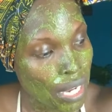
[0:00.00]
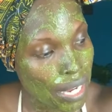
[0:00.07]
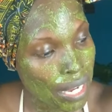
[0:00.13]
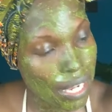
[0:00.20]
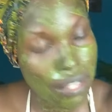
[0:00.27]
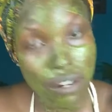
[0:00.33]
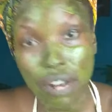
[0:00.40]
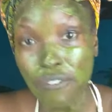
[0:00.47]

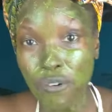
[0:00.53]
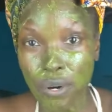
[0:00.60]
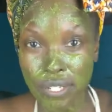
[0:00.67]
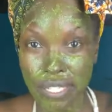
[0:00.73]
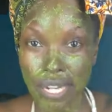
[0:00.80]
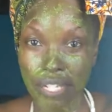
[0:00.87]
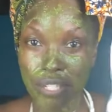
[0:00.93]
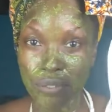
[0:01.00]
And of
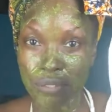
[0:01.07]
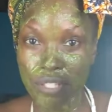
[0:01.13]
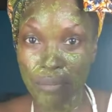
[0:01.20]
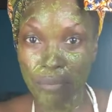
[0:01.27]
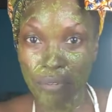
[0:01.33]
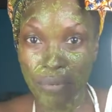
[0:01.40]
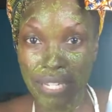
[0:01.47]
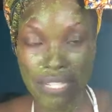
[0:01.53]
course I use the
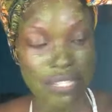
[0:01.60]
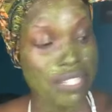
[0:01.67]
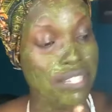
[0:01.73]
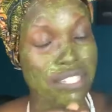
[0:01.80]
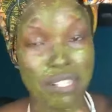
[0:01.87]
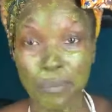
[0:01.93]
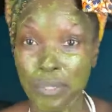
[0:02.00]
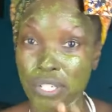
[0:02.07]
moringa
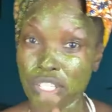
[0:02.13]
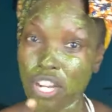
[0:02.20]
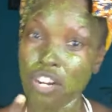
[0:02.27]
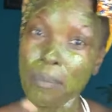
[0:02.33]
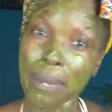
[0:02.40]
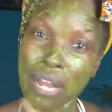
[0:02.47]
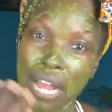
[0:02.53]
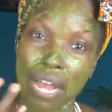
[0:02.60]
seeds, and I'm going to talk
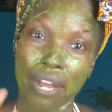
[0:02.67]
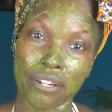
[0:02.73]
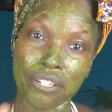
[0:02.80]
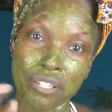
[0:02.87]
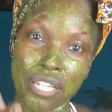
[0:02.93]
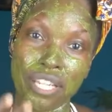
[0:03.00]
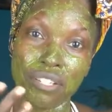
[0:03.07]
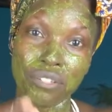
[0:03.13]
about
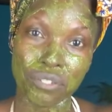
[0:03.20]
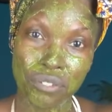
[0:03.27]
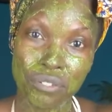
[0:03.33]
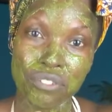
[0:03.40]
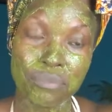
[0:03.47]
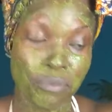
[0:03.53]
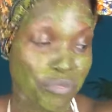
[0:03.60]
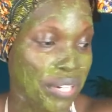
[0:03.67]
can you
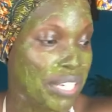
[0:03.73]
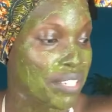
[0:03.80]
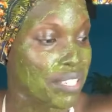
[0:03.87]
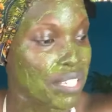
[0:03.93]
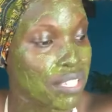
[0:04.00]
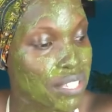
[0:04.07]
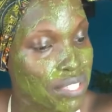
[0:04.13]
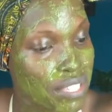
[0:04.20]
use the moringa
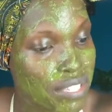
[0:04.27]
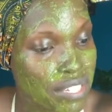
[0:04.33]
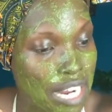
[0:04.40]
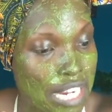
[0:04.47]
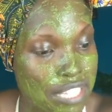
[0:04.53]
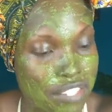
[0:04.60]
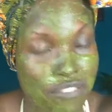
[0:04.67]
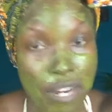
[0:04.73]
seeds in these
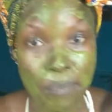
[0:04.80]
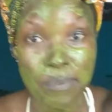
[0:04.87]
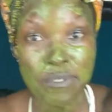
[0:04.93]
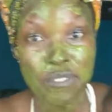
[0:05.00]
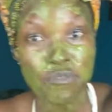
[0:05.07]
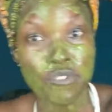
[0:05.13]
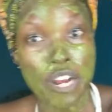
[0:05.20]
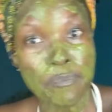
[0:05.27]
kinds of
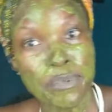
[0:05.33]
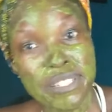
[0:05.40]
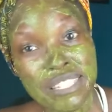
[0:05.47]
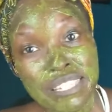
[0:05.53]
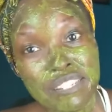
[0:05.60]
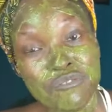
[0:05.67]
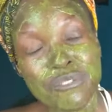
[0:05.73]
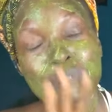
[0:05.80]

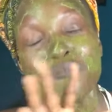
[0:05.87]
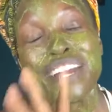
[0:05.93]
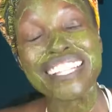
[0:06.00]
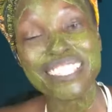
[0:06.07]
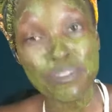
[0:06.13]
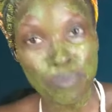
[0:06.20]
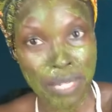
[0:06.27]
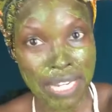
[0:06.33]

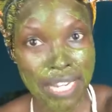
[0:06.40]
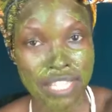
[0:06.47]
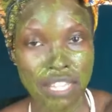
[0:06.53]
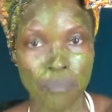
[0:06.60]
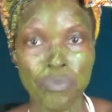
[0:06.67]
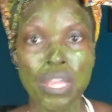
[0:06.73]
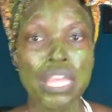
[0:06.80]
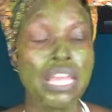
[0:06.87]
recipes.
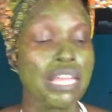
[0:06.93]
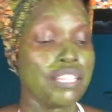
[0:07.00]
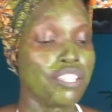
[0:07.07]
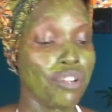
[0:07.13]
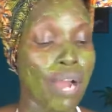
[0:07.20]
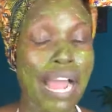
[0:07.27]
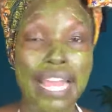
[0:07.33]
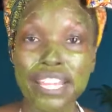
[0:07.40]

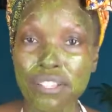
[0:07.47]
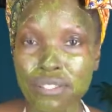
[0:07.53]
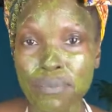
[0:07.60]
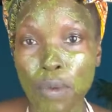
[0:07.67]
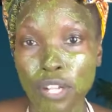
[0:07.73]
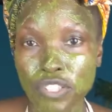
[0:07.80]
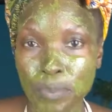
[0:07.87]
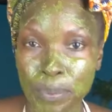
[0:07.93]
So I use
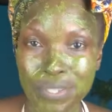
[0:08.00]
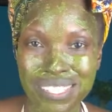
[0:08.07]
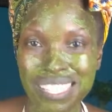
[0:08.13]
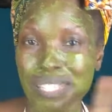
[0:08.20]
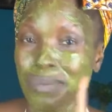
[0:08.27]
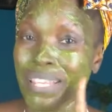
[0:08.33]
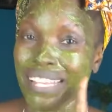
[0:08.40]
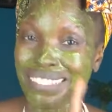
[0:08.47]
multiple
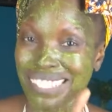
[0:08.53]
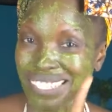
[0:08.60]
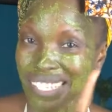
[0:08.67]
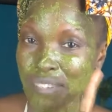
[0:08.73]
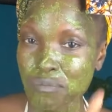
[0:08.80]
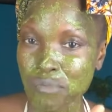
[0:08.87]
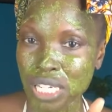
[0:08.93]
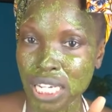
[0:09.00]
seeds, but that
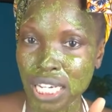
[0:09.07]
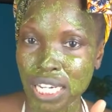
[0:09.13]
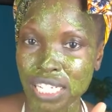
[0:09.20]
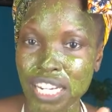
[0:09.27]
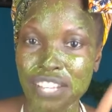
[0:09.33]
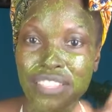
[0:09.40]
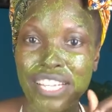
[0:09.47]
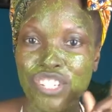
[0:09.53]
doesn't
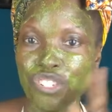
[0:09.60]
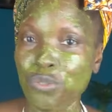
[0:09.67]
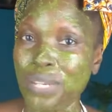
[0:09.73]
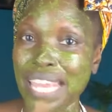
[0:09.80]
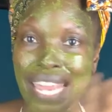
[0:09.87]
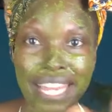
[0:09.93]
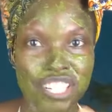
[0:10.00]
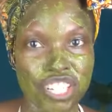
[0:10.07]
mean that you
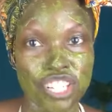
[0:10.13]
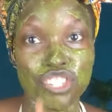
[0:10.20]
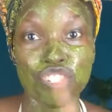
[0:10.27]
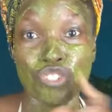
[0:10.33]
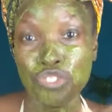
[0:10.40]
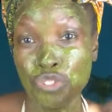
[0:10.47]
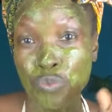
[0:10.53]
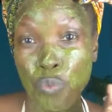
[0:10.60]
can't just
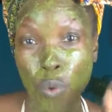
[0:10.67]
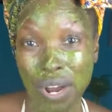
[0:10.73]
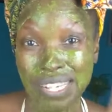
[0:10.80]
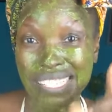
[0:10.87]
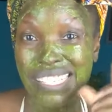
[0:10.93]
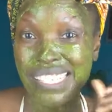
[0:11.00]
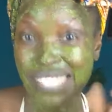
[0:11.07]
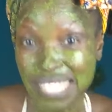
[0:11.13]
use
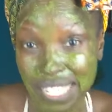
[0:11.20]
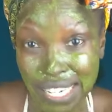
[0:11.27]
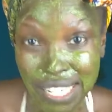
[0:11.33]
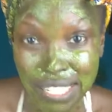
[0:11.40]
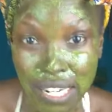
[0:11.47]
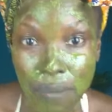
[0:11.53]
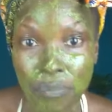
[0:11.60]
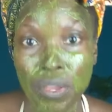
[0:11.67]
one seed.